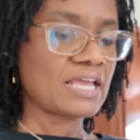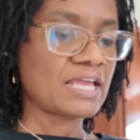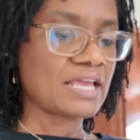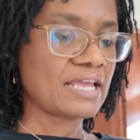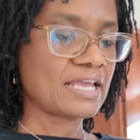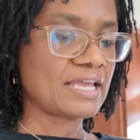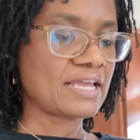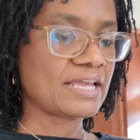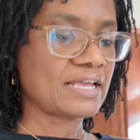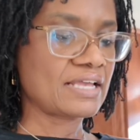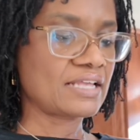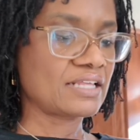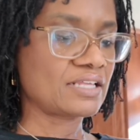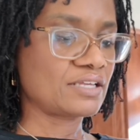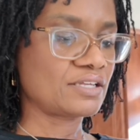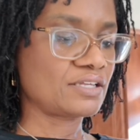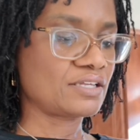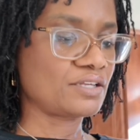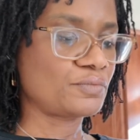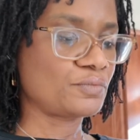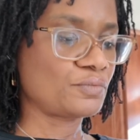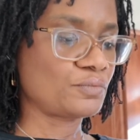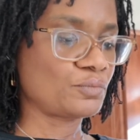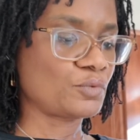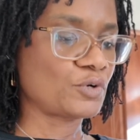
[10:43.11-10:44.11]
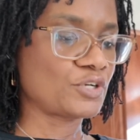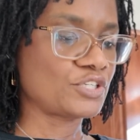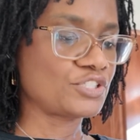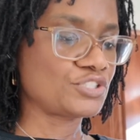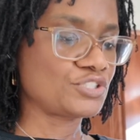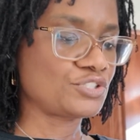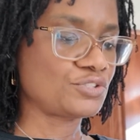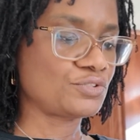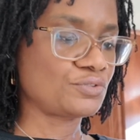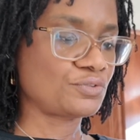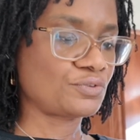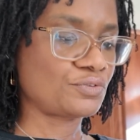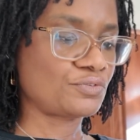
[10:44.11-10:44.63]
And one,
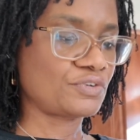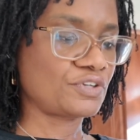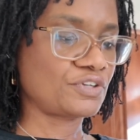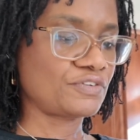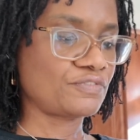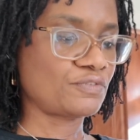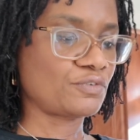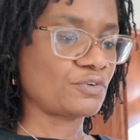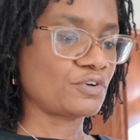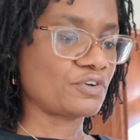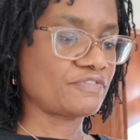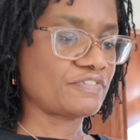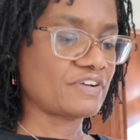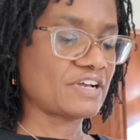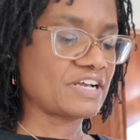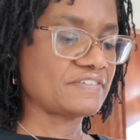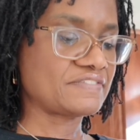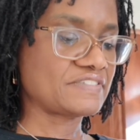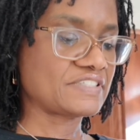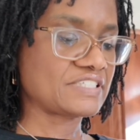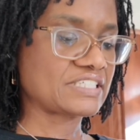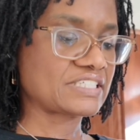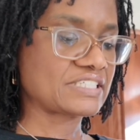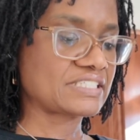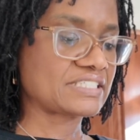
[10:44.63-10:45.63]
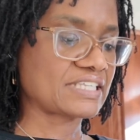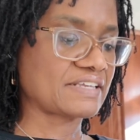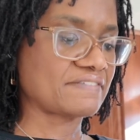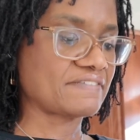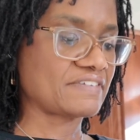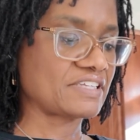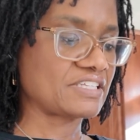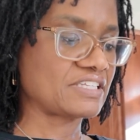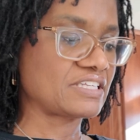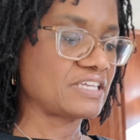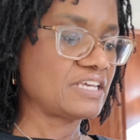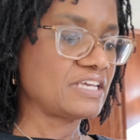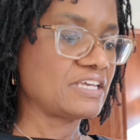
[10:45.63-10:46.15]
two, three, four, five, six,
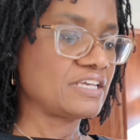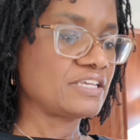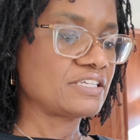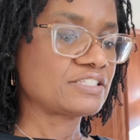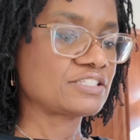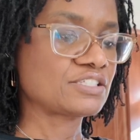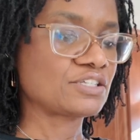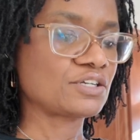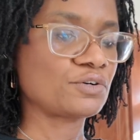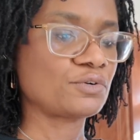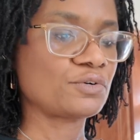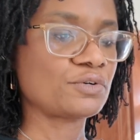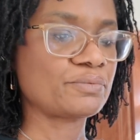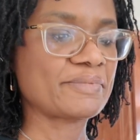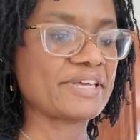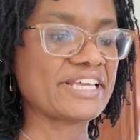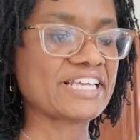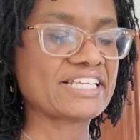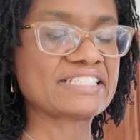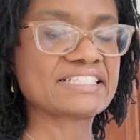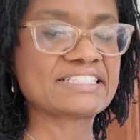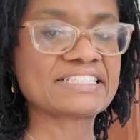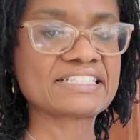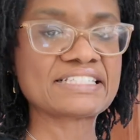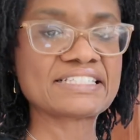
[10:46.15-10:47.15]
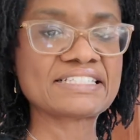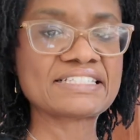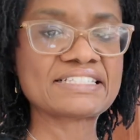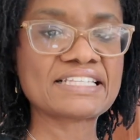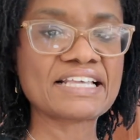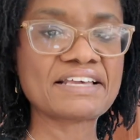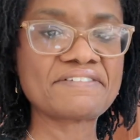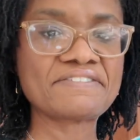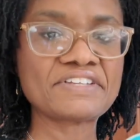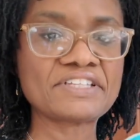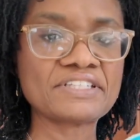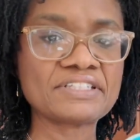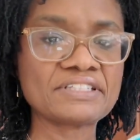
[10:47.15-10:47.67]
seven. So it makes
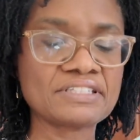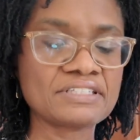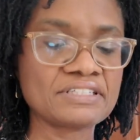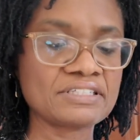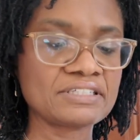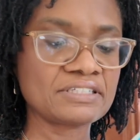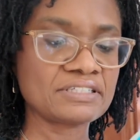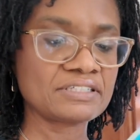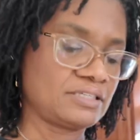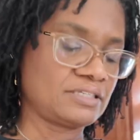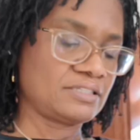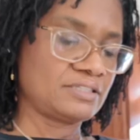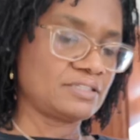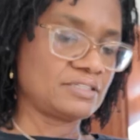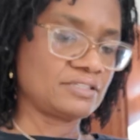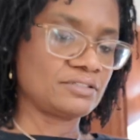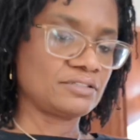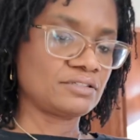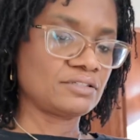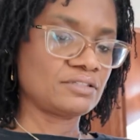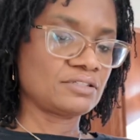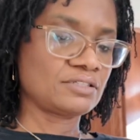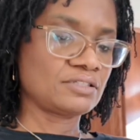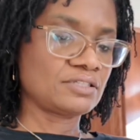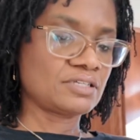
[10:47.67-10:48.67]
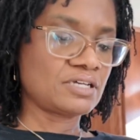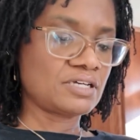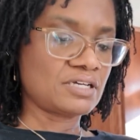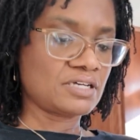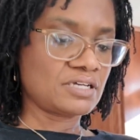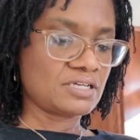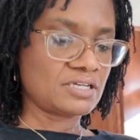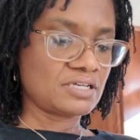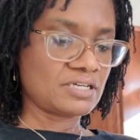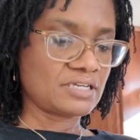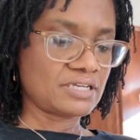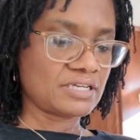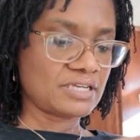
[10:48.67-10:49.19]
seven little
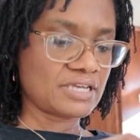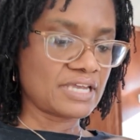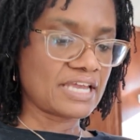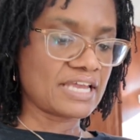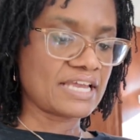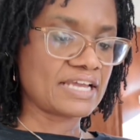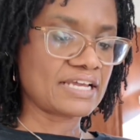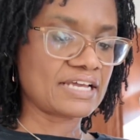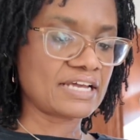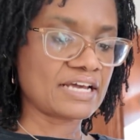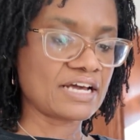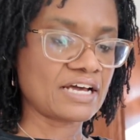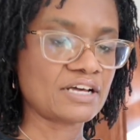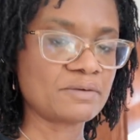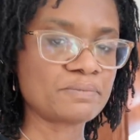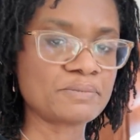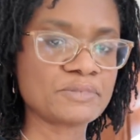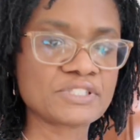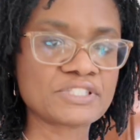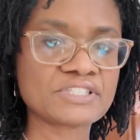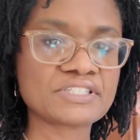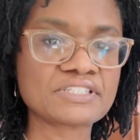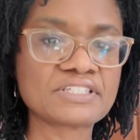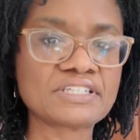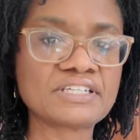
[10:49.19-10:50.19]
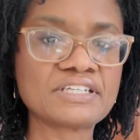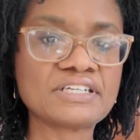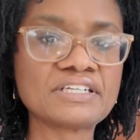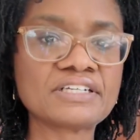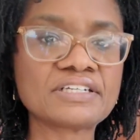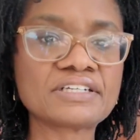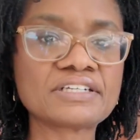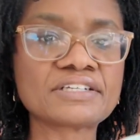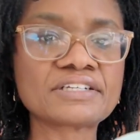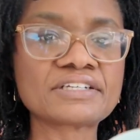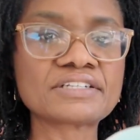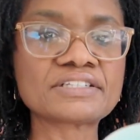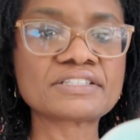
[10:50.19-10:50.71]
egg cups.
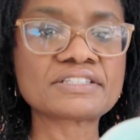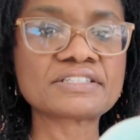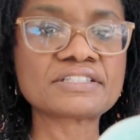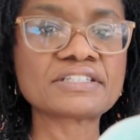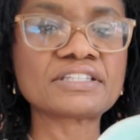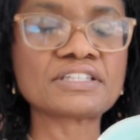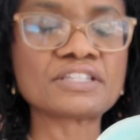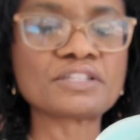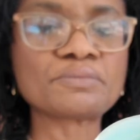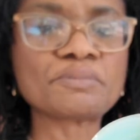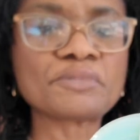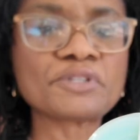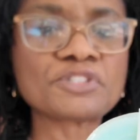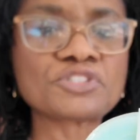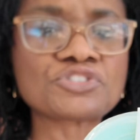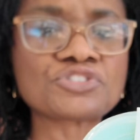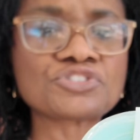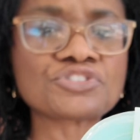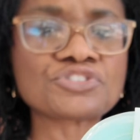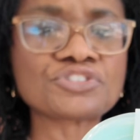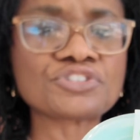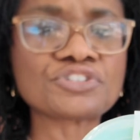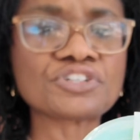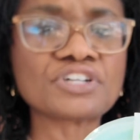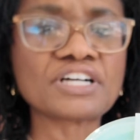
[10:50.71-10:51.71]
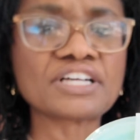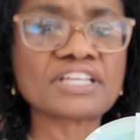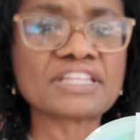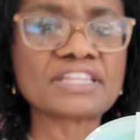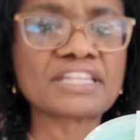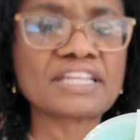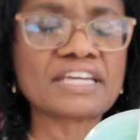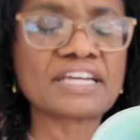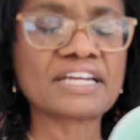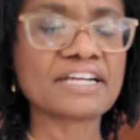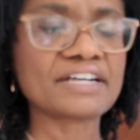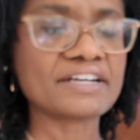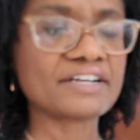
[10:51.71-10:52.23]
You can see the picture on
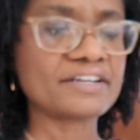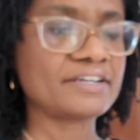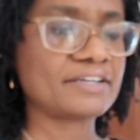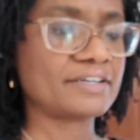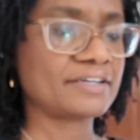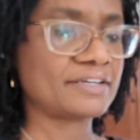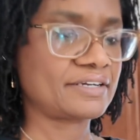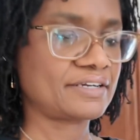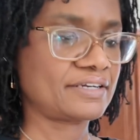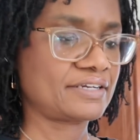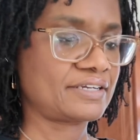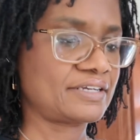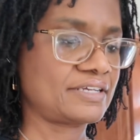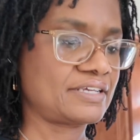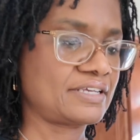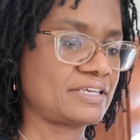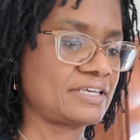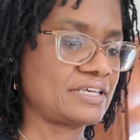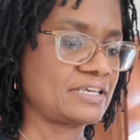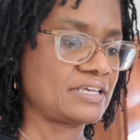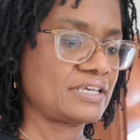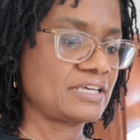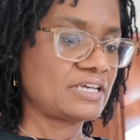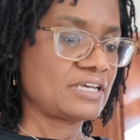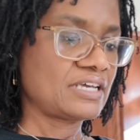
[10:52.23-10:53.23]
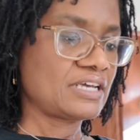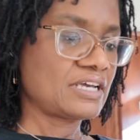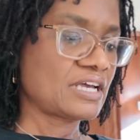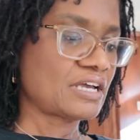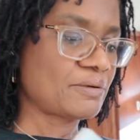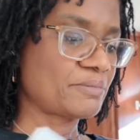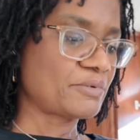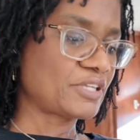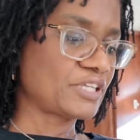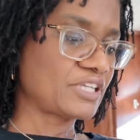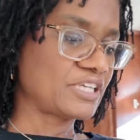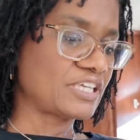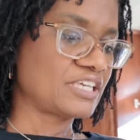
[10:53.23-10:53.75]
there. I'm
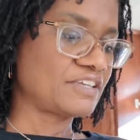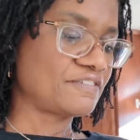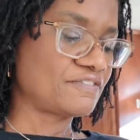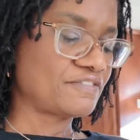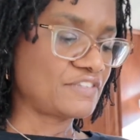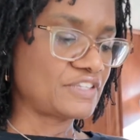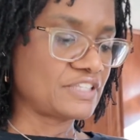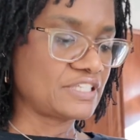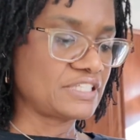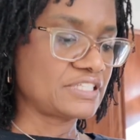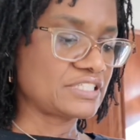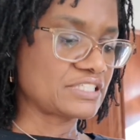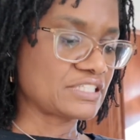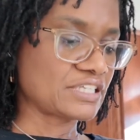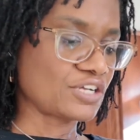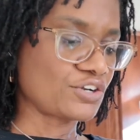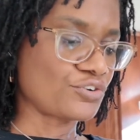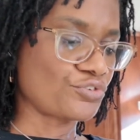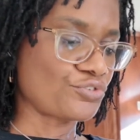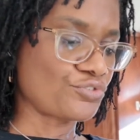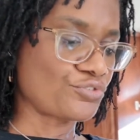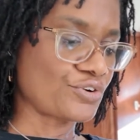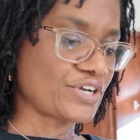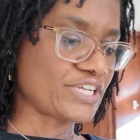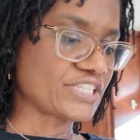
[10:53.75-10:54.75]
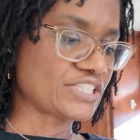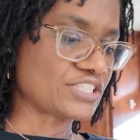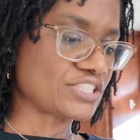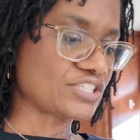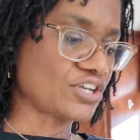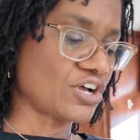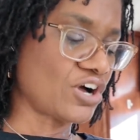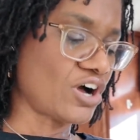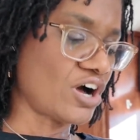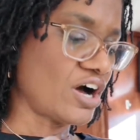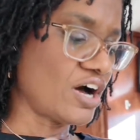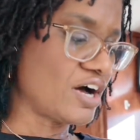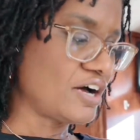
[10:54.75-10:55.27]
going to give these a rinse
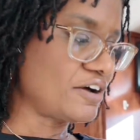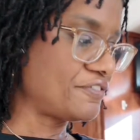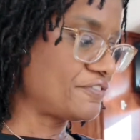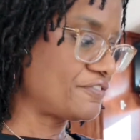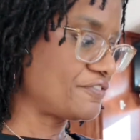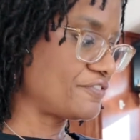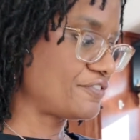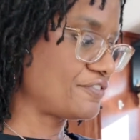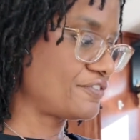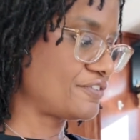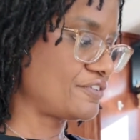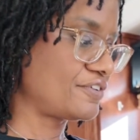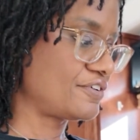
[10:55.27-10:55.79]
off.